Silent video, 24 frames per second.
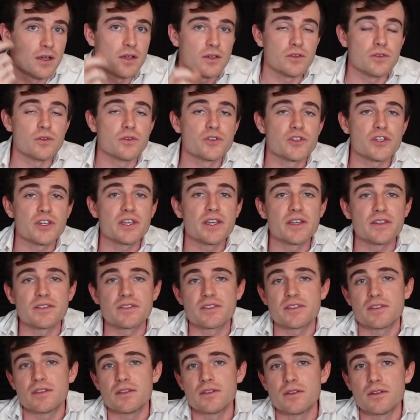Usually
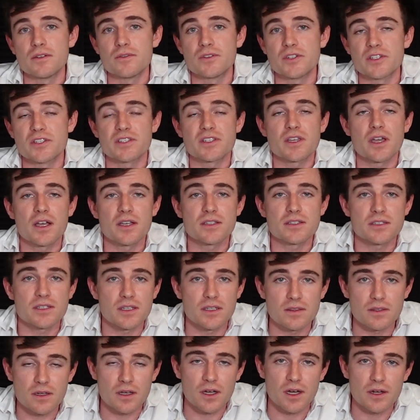it's discussed
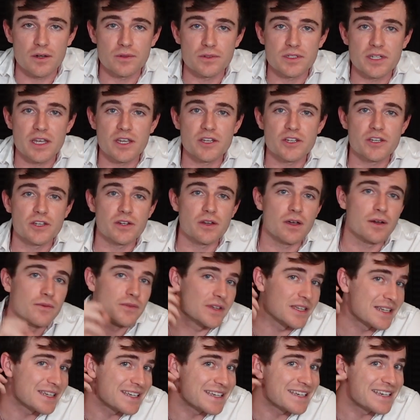in the connotation of
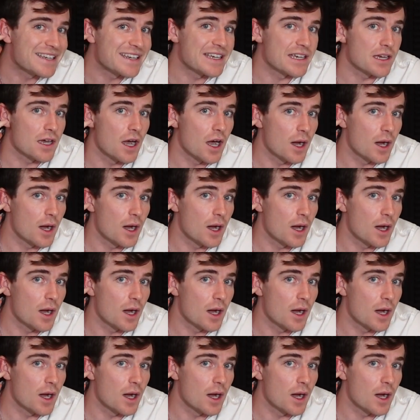it heating